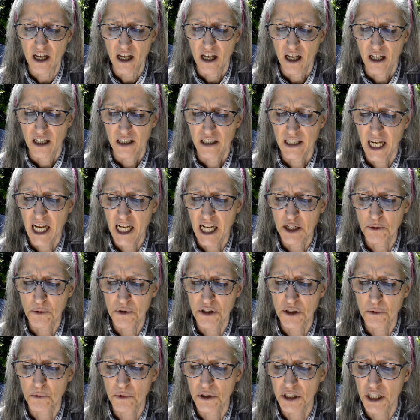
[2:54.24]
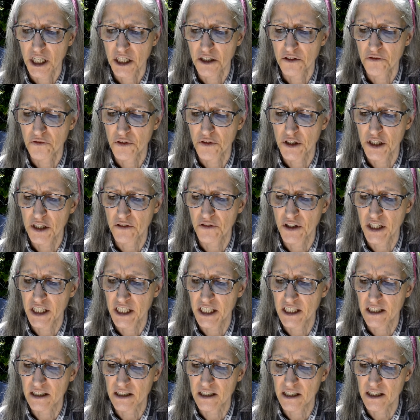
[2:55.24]
Land within 100 feet of
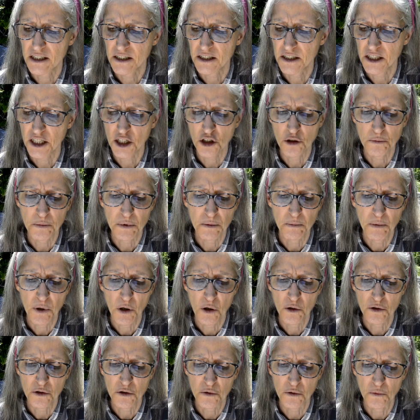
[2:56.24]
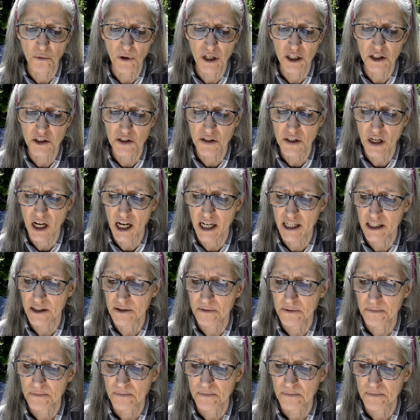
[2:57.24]
any existing or proposed well site